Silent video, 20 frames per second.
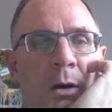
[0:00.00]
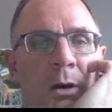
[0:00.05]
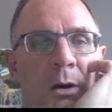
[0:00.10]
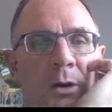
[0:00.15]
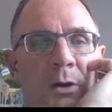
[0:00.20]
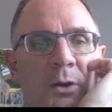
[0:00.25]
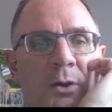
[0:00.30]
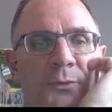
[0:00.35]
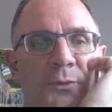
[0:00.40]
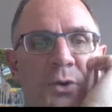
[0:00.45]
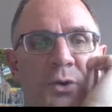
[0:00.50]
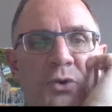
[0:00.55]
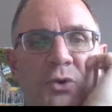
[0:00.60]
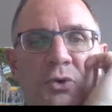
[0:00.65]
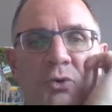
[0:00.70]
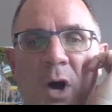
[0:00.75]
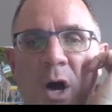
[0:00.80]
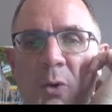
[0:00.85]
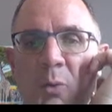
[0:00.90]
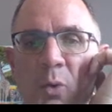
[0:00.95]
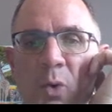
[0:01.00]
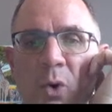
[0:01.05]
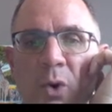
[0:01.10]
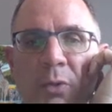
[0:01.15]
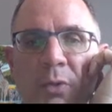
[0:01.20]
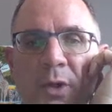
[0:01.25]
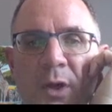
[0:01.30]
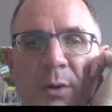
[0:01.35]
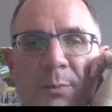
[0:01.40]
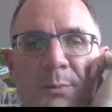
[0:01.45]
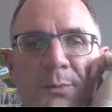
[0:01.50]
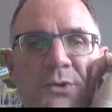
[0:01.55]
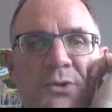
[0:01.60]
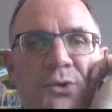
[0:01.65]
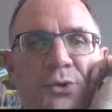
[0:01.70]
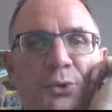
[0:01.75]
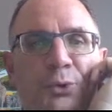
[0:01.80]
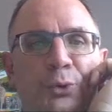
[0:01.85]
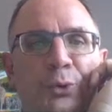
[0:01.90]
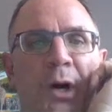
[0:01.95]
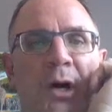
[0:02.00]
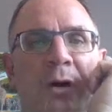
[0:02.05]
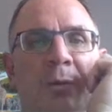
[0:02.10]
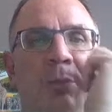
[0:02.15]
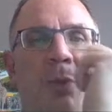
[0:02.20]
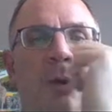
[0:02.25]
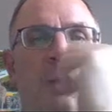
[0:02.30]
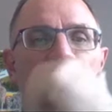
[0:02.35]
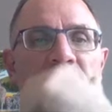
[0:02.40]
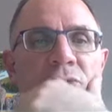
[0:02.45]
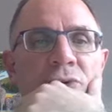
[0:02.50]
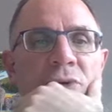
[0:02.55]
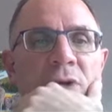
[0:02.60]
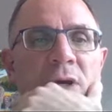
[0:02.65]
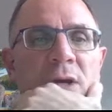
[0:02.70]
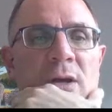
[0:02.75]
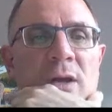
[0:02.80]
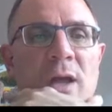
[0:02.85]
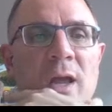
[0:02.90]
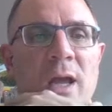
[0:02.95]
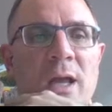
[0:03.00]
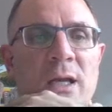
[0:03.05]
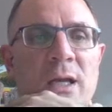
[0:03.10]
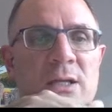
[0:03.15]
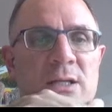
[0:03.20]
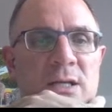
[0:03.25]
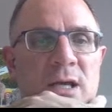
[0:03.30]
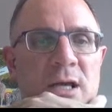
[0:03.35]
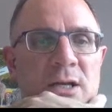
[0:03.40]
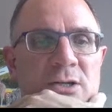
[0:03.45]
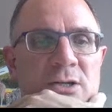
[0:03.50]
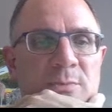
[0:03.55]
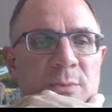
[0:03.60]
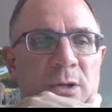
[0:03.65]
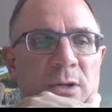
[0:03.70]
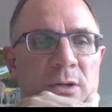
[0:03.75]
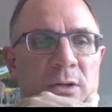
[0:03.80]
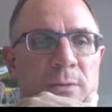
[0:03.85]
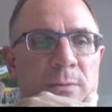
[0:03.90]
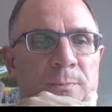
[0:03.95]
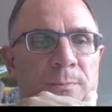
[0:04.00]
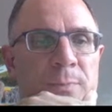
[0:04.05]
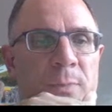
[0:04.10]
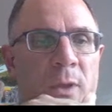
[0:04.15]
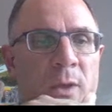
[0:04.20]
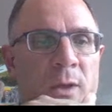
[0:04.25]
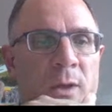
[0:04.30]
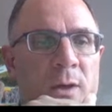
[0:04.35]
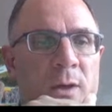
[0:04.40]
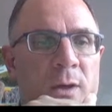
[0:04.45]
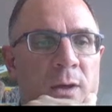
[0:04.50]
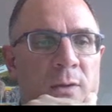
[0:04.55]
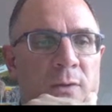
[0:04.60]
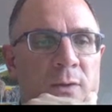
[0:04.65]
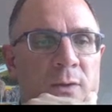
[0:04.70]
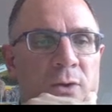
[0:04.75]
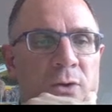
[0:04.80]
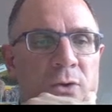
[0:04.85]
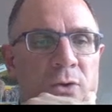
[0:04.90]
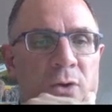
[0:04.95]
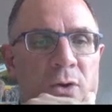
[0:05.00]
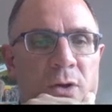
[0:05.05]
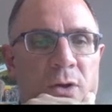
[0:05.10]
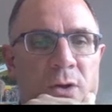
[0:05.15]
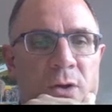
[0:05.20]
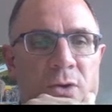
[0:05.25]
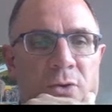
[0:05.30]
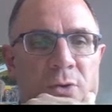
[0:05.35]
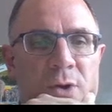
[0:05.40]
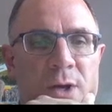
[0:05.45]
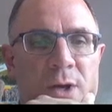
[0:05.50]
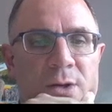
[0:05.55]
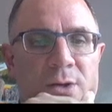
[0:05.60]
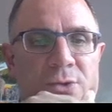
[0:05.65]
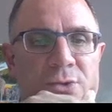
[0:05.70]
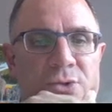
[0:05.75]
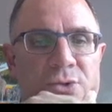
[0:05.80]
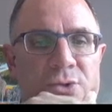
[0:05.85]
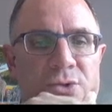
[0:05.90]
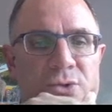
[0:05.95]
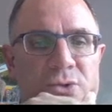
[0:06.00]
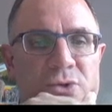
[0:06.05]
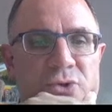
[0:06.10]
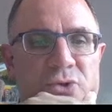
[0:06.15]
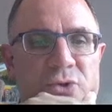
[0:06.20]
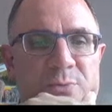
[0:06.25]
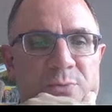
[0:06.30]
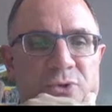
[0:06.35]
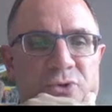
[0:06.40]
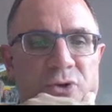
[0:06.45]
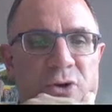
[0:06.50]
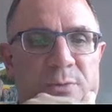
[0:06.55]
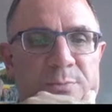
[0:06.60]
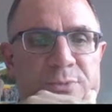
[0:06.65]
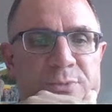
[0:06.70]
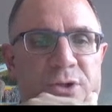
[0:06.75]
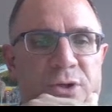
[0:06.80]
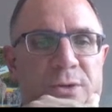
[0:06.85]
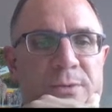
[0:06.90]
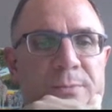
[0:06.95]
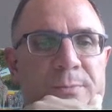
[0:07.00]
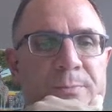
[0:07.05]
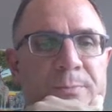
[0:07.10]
If you do not want them to upload an attachment, then you can go down to subscription,